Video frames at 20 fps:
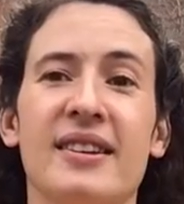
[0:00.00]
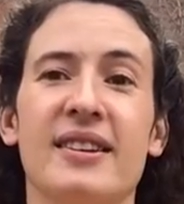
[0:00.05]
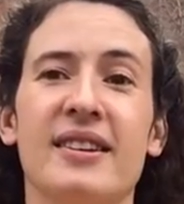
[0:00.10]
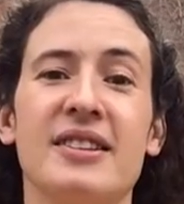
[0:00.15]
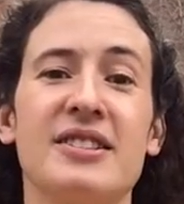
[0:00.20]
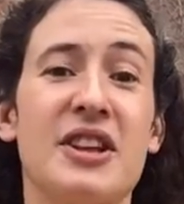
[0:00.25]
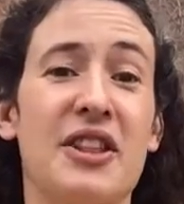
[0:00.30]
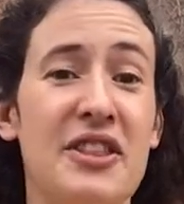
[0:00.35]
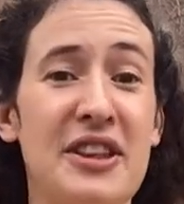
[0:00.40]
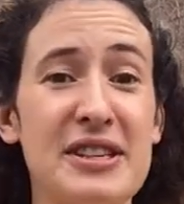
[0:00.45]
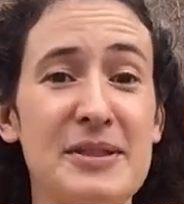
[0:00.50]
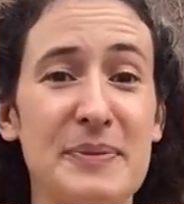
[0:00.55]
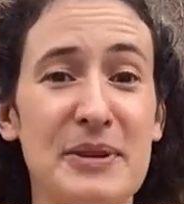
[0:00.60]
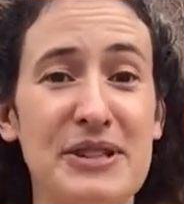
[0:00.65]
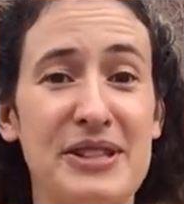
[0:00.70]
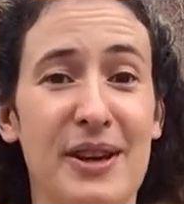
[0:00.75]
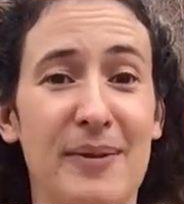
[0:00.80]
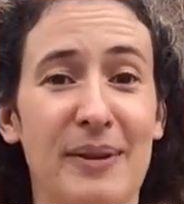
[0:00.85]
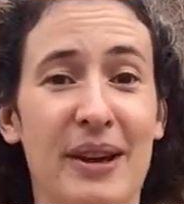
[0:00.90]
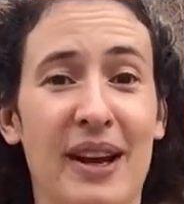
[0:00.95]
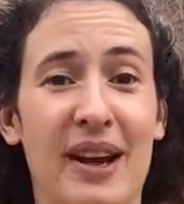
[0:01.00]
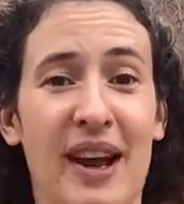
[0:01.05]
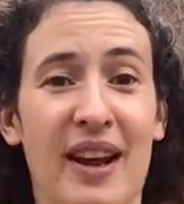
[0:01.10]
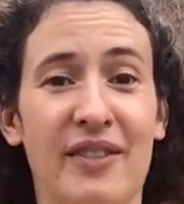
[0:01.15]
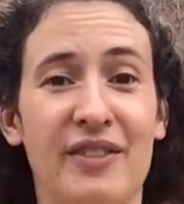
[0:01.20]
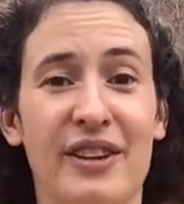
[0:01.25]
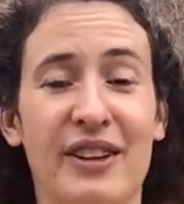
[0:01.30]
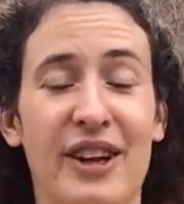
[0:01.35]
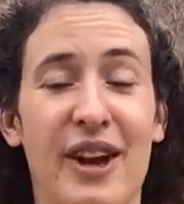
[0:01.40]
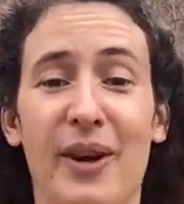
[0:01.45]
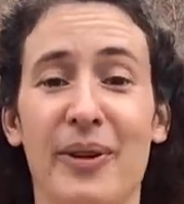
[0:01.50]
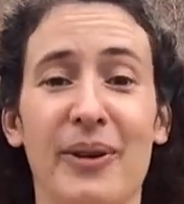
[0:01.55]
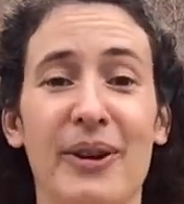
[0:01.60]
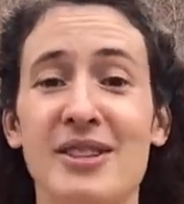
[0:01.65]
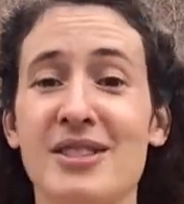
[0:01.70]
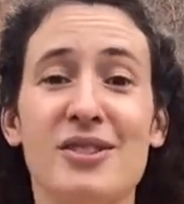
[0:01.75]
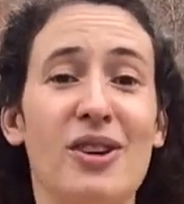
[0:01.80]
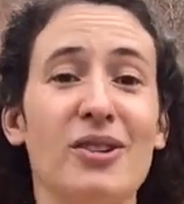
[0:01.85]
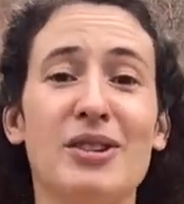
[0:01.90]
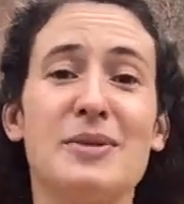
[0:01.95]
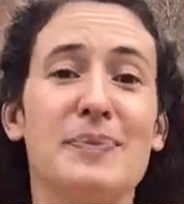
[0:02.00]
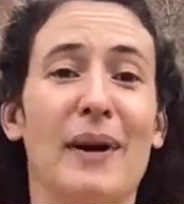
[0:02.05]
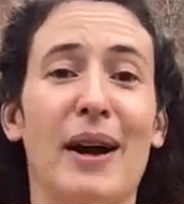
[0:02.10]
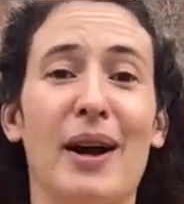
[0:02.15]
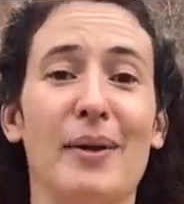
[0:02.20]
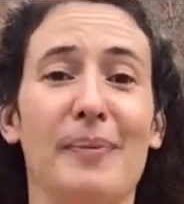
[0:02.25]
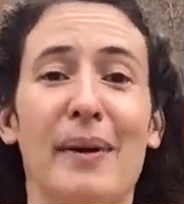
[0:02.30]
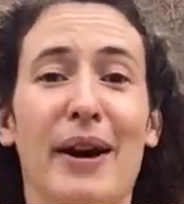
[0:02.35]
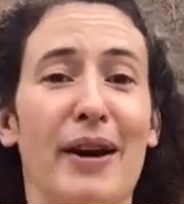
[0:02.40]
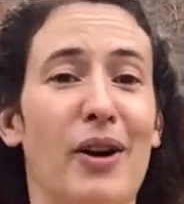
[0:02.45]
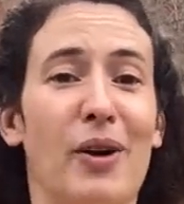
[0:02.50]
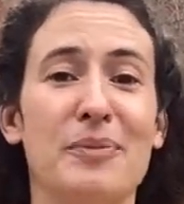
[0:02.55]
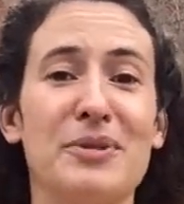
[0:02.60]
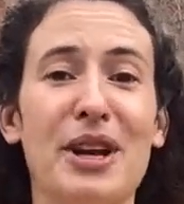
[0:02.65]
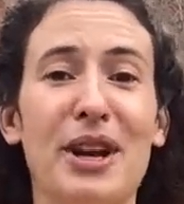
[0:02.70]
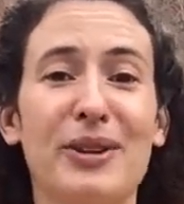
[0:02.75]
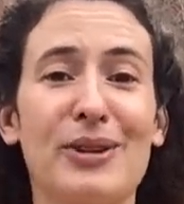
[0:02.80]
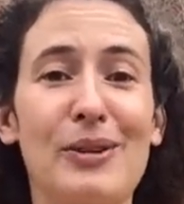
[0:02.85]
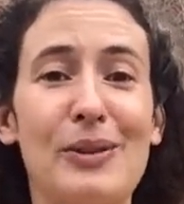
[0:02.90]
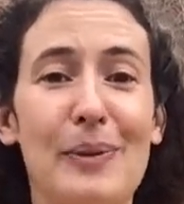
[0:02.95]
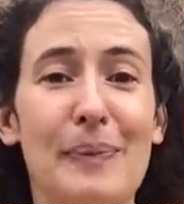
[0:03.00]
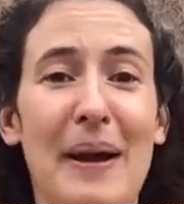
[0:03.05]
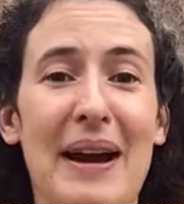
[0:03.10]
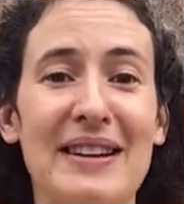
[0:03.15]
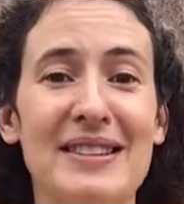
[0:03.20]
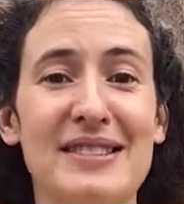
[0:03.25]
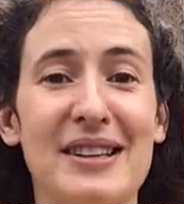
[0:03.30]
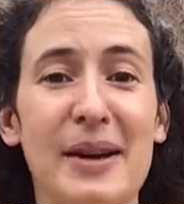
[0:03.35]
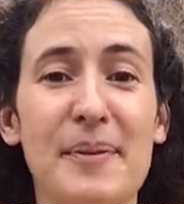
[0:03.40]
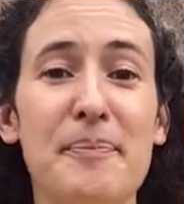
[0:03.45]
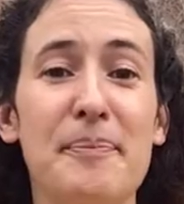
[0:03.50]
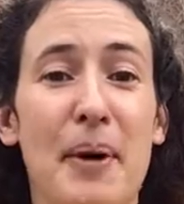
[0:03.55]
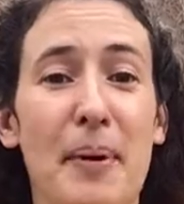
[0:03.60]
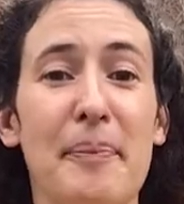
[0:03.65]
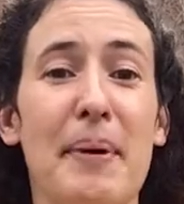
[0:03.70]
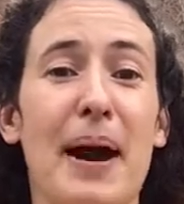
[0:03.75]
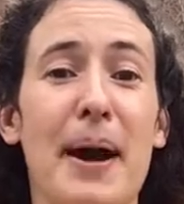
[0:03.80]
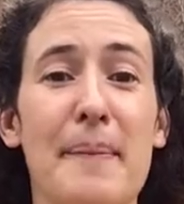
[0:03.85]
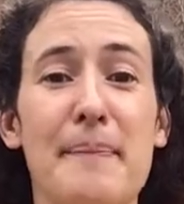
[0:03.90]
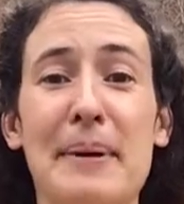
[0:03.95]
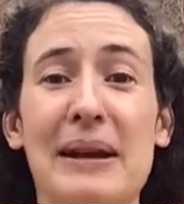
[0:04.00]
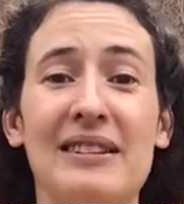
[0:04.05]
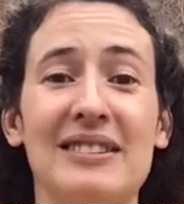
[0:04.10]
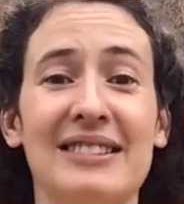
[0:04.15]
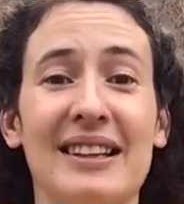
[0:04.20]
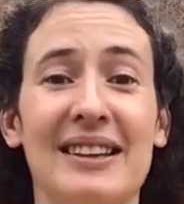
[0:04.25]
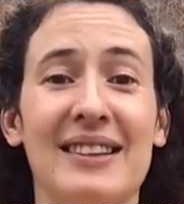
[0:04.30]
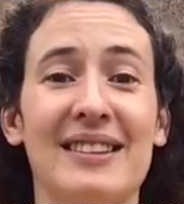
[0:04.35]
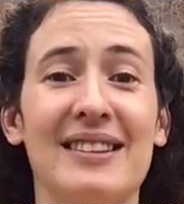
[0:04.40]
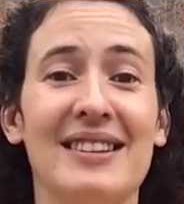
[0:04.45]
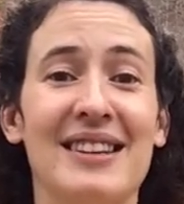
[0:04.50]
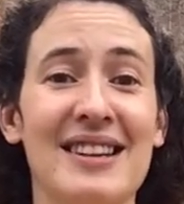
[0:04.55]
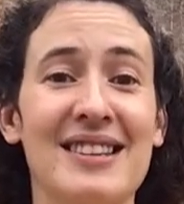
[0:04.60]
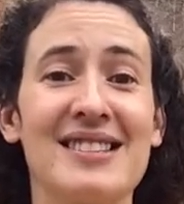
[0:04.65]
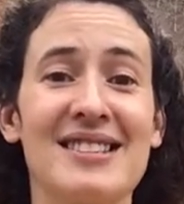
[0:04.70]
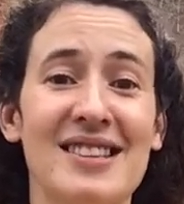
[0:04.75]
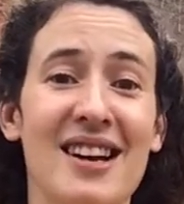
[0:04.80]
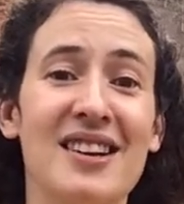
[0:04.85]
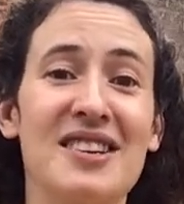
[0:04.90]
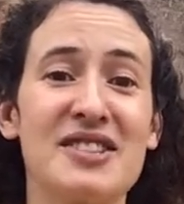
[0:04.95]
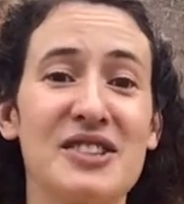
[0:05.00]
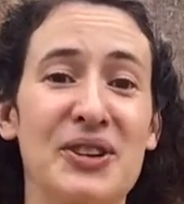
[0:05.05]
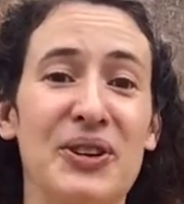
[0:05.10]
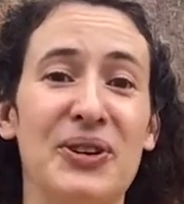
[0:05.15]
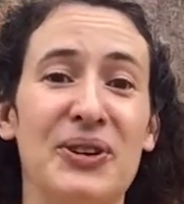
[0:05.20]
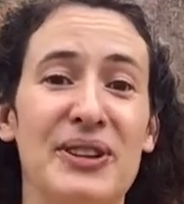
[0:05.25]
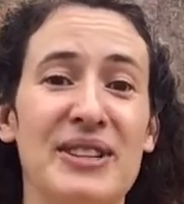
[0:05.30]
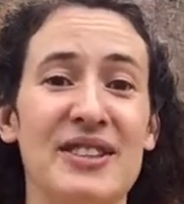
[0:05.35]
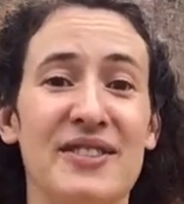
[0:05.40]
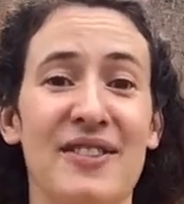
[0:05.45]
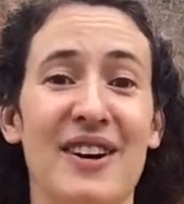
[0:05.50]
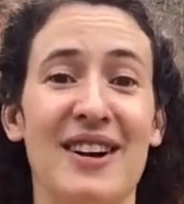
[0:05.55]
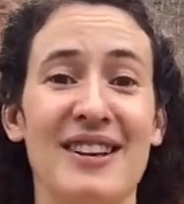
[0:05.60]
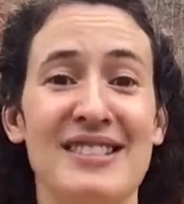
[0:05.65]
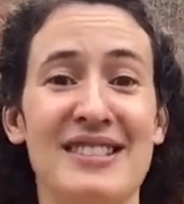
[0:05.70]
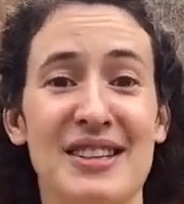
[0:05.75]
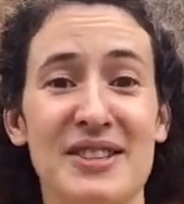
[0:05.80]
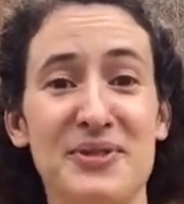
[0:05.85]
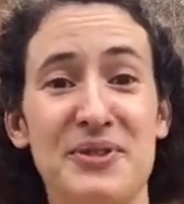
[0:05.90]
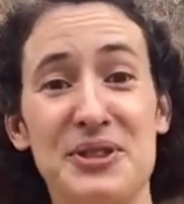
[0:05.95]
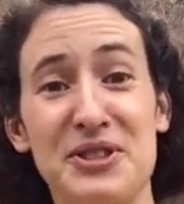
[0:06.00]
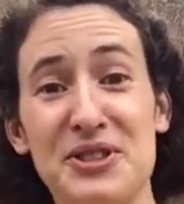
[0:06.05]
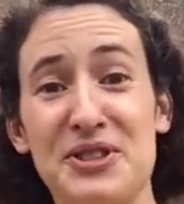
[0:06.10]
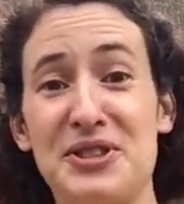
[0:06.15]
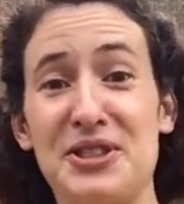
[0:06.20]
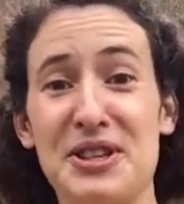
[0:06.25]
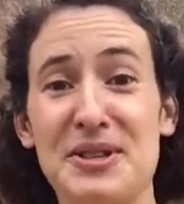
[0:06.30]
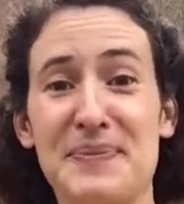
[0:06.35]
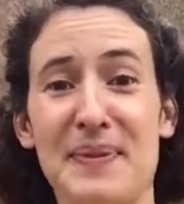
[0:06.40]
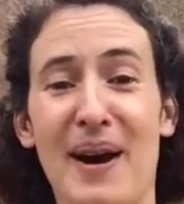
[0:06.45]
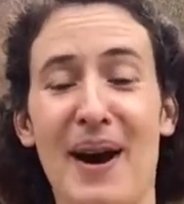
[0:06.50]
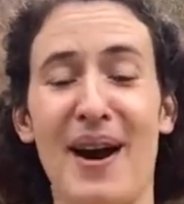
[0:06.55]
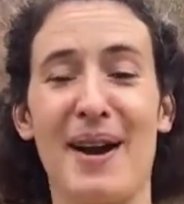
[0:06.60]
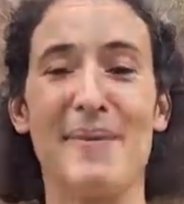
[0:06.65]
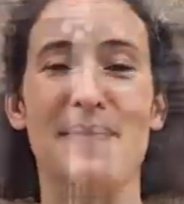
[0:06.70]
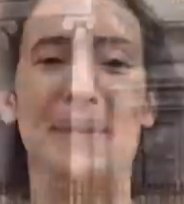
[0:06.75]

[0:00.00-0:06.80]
So this Museum Connect video is not inspired by an object or a painting, but by a building, the Assize Court in Devizes, which is just behind